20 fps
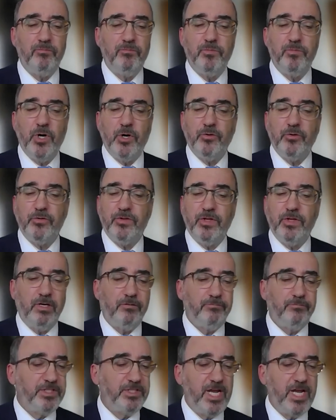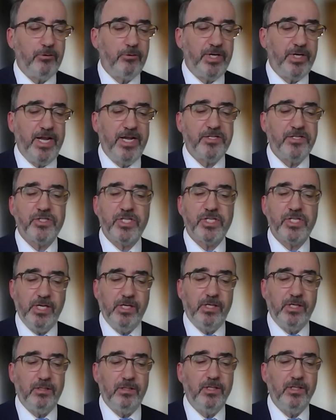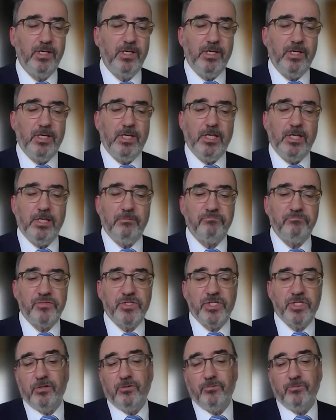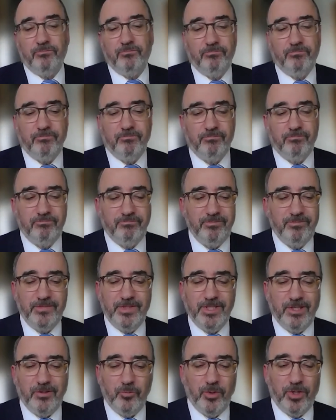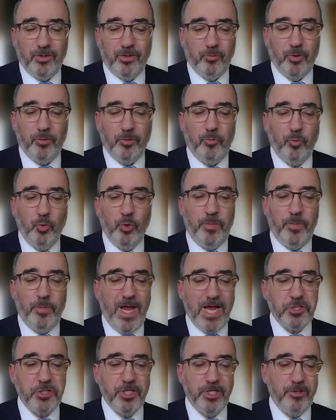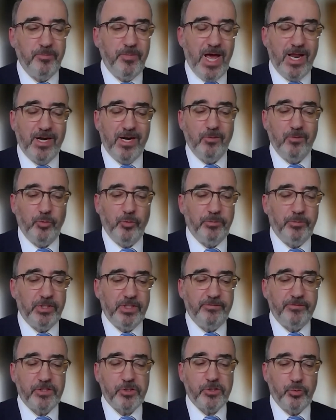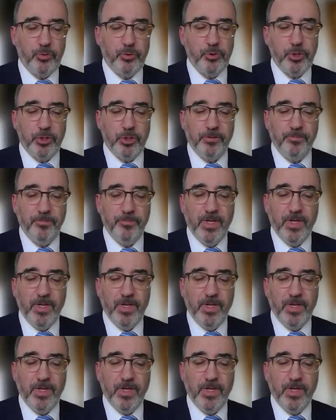both of integrity and skill. So, we're passionate about it, and we believe it's crucial.